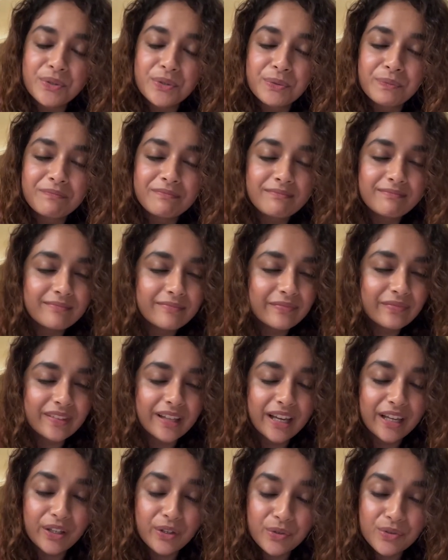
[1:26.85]
So
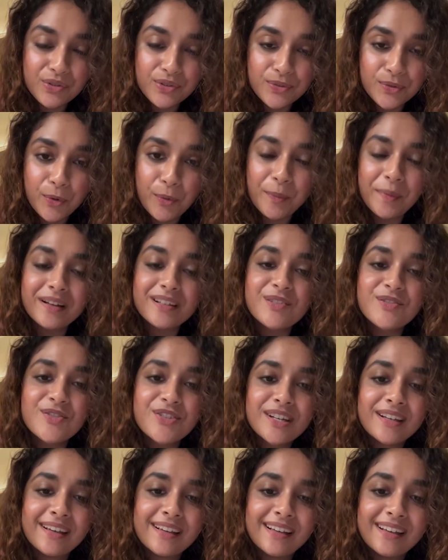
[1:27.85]
thank you so much,
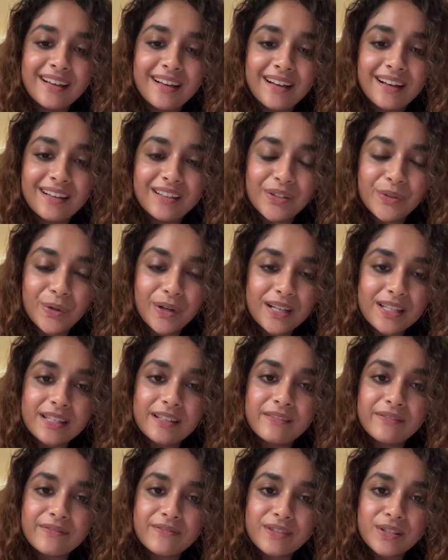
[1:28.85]
you guys
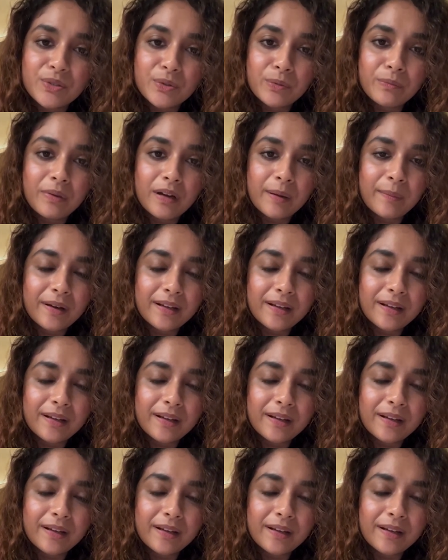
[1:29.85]
have stood by